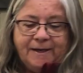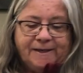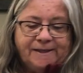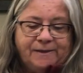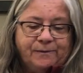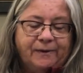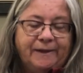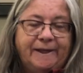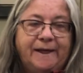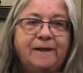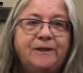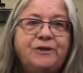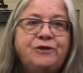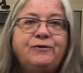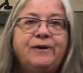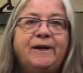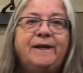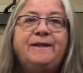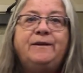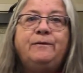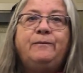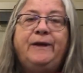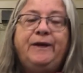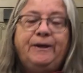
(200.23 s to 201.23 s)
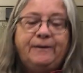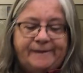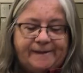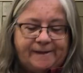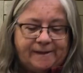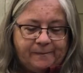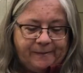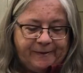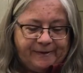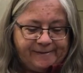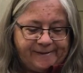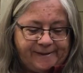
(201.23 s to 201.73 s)
So a little trick that we use
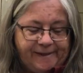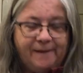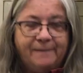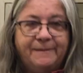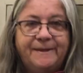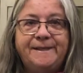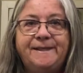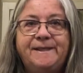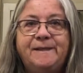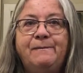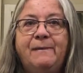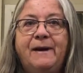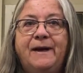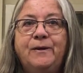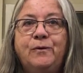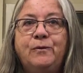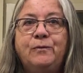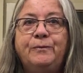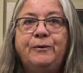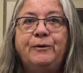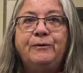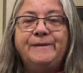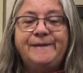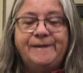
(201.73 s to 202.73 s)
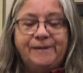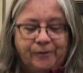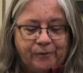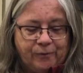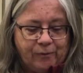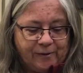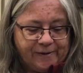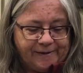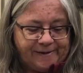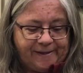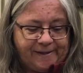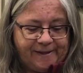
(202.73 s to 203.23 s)
at the museum, this is my own personal
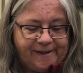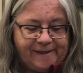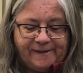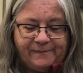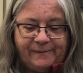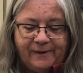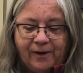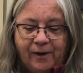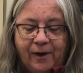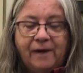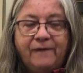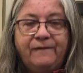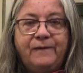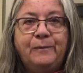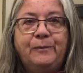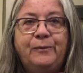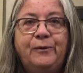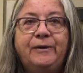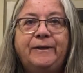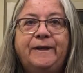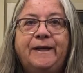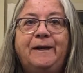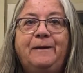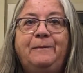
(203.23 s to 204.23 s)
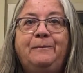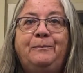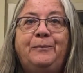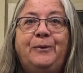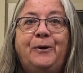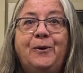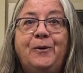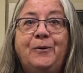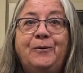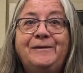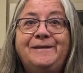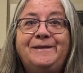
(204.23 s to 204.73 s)
corset, is we often put little
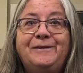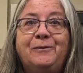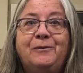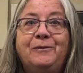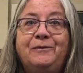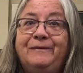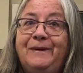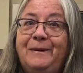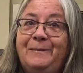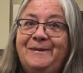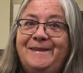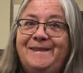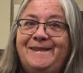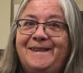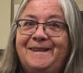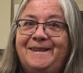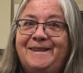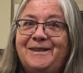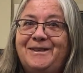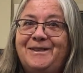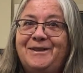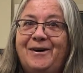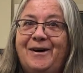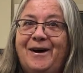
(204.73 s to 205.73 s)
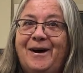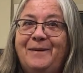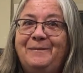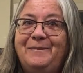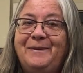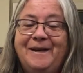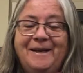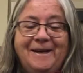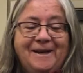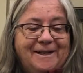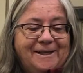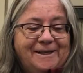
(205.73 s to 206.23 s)
bows or ribbons at the top
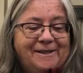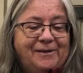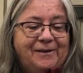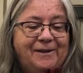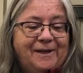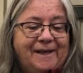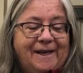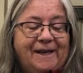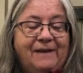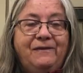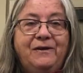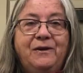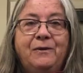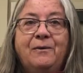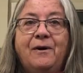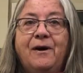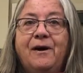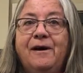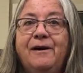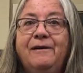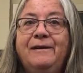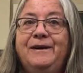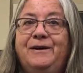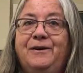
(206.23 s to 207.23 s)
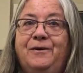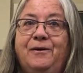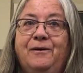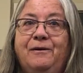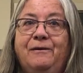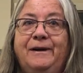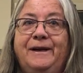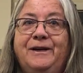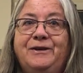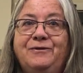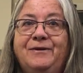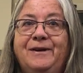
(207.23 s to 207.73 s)
so that if you are in a
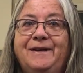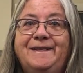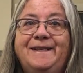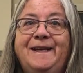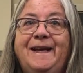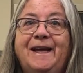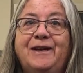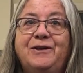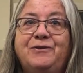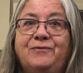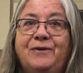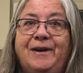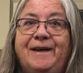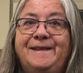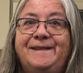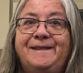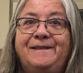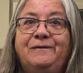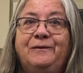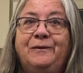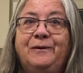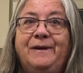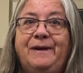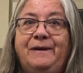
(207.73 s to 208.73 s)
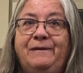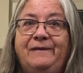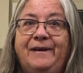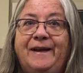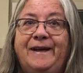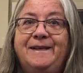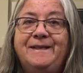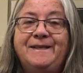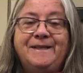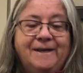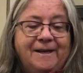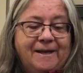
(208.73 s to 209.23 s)
hurry trying to get dressed for an
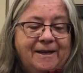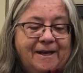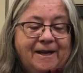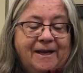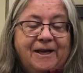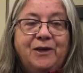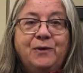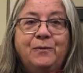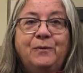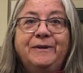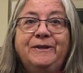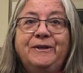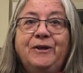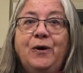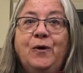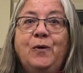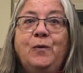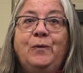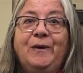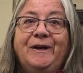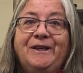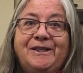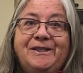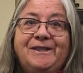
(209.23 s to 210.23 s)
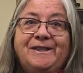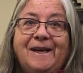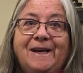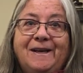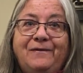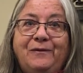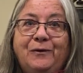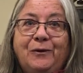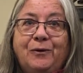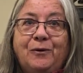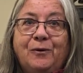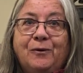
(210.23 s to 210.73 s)
event, you will know which side
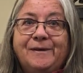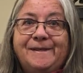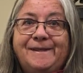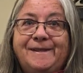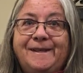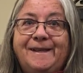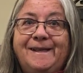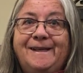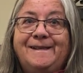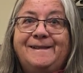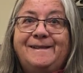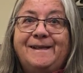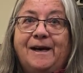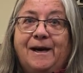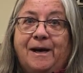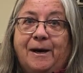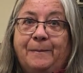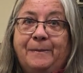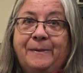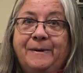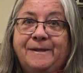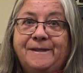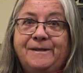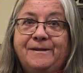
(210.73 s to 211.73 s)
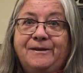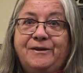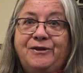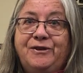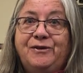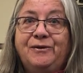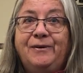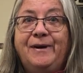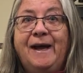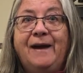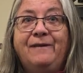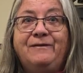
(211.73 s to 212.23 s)
of your corset is up, so that you
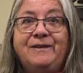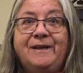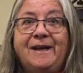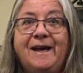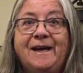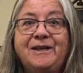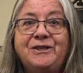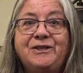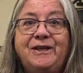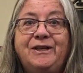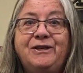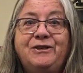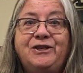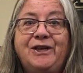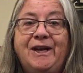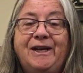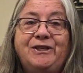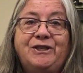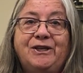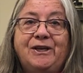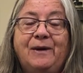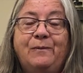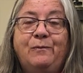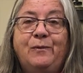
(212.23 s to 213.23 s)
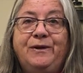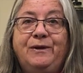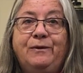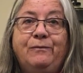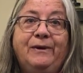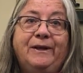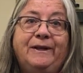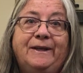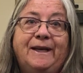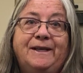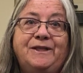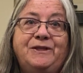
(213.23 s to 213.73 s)
don't have to actually change it up when you
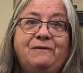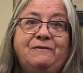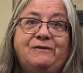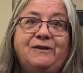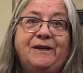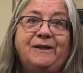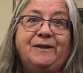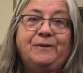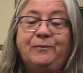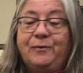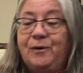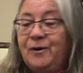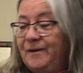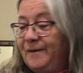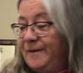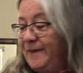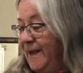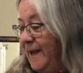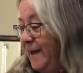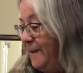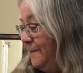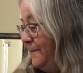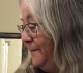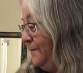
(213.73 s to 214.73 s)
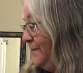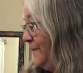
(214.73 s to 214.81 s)
realize you've done the wrong thing.